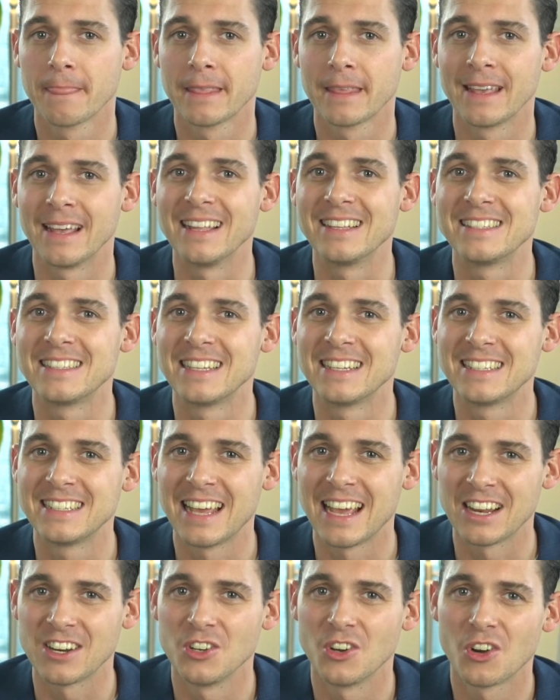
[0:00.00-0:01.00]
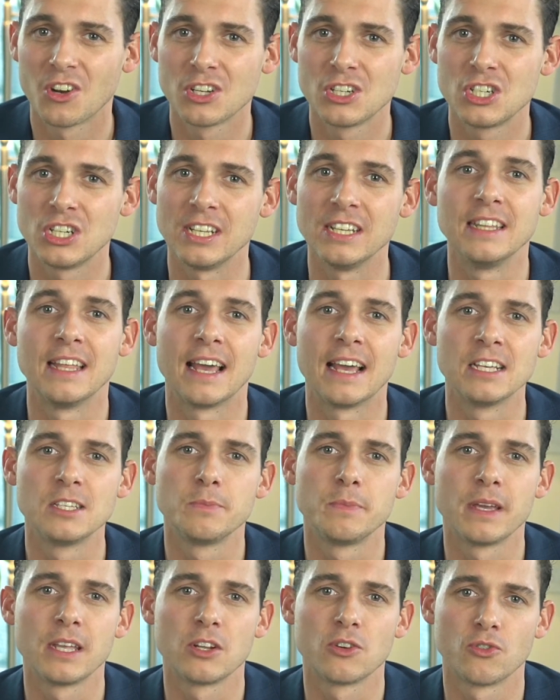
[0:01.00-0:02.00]
It's the technology that has
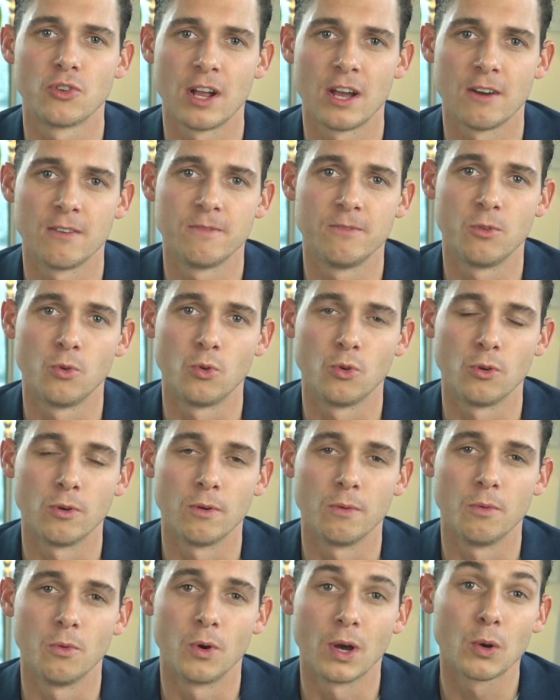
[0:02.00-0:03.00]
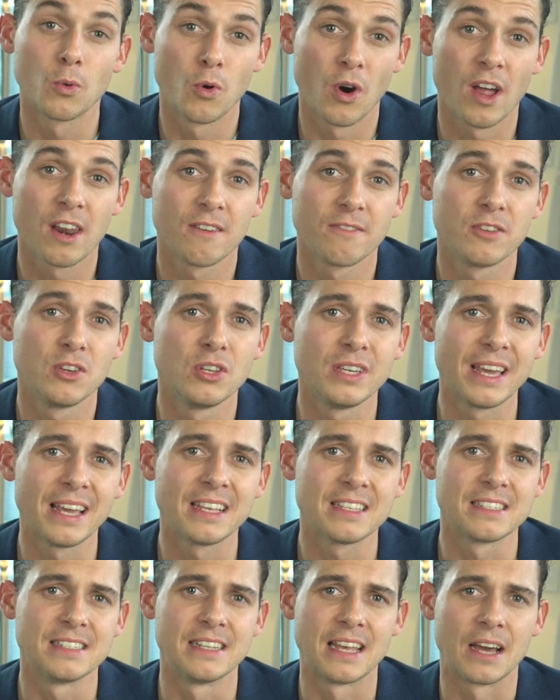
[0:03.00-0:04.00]
been around for quite a few
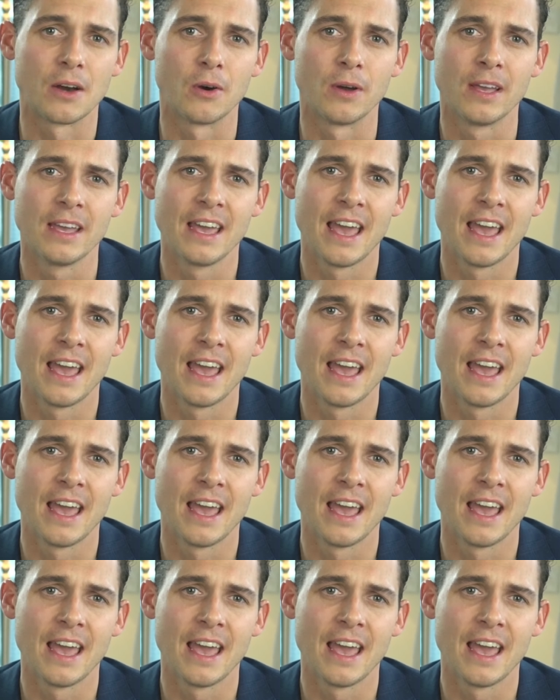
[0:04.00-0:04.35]
years now,